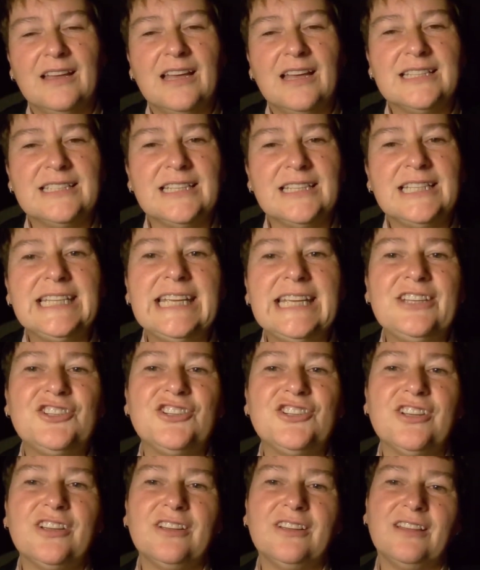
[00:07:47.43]
As a
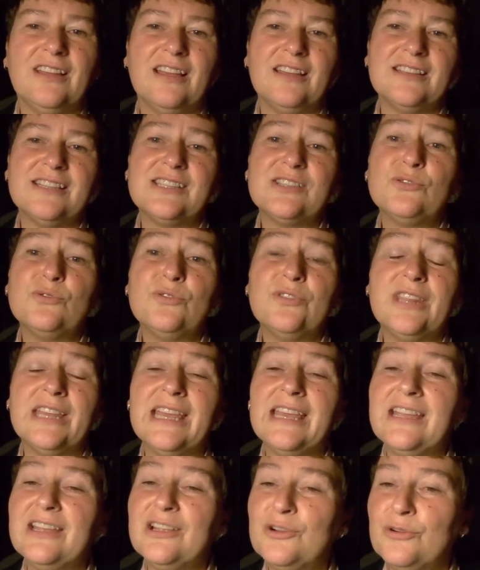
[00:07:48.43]
teacher, I saw
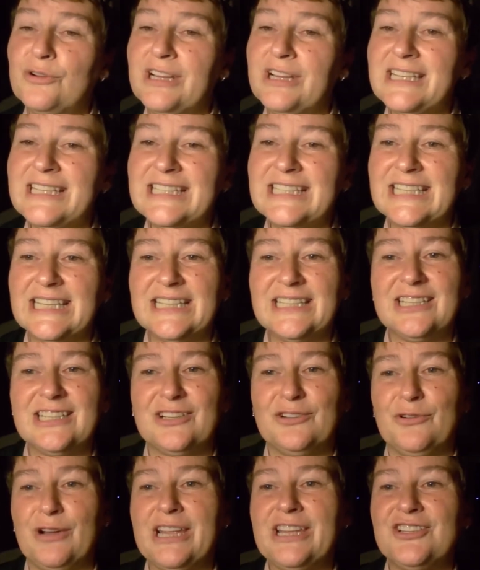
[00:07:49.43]
the increased
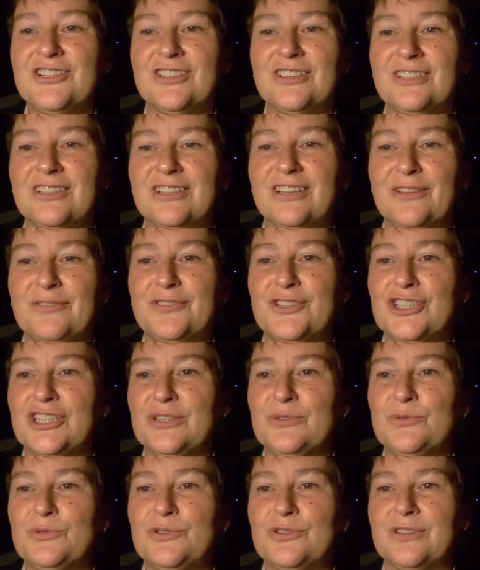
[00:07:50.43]
integration of
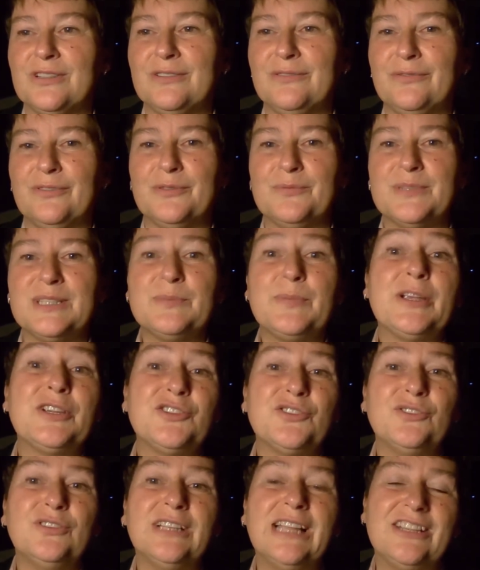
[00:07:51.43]
children from
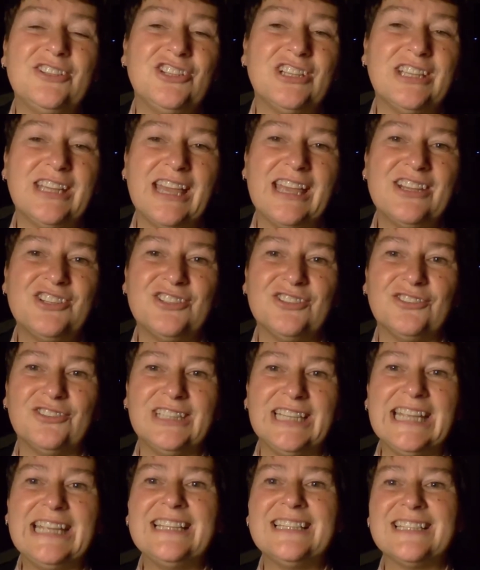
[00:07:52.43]
special educational
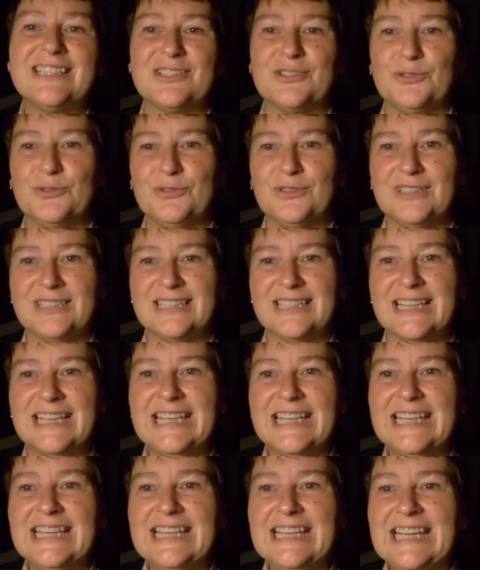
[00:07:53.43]
needs schools
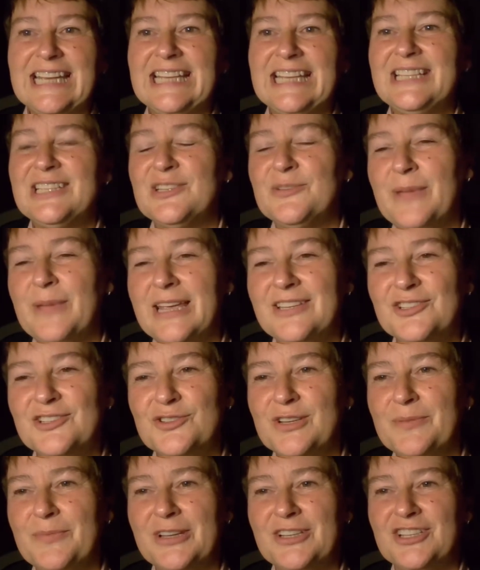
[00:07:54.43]
into
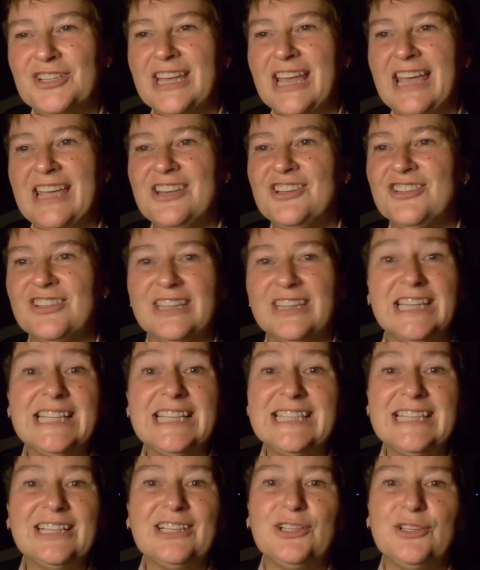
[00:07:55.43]
mainstream education.
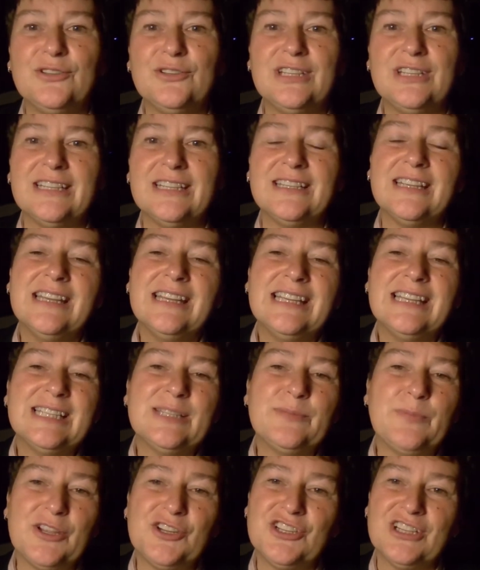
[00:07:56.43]
This included
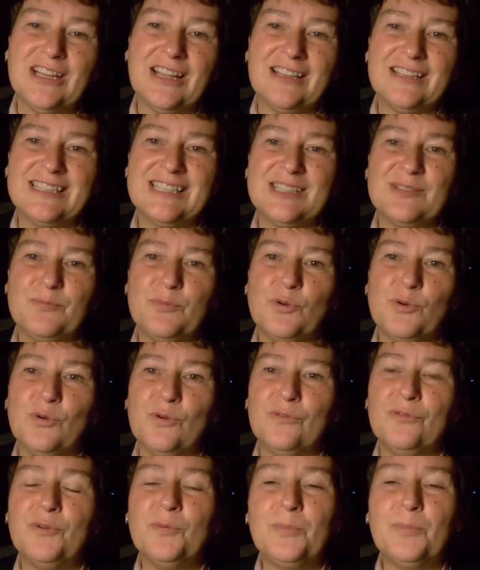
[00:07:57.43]
specialised
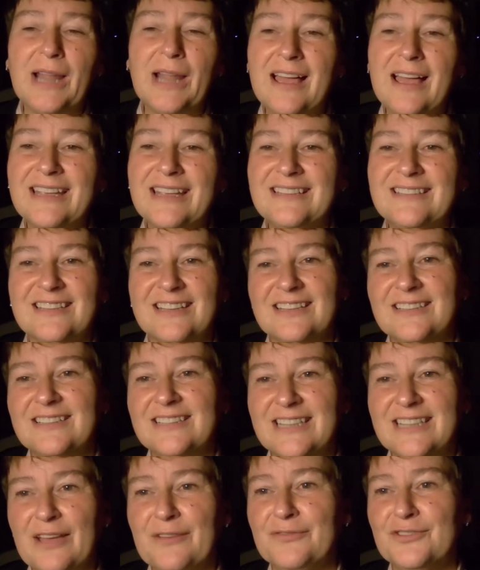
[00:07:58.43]
support for blind
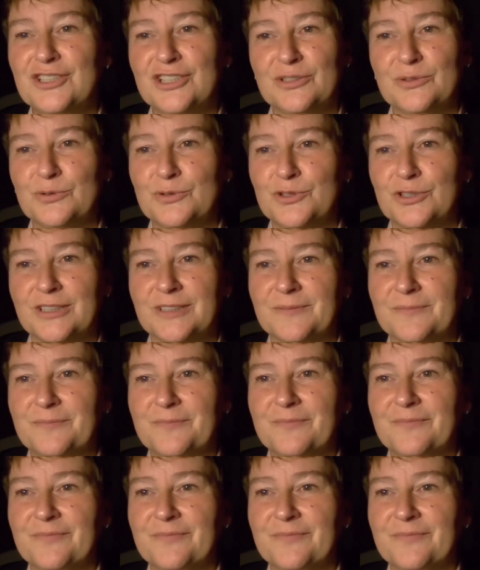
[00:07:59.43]
and deaf children.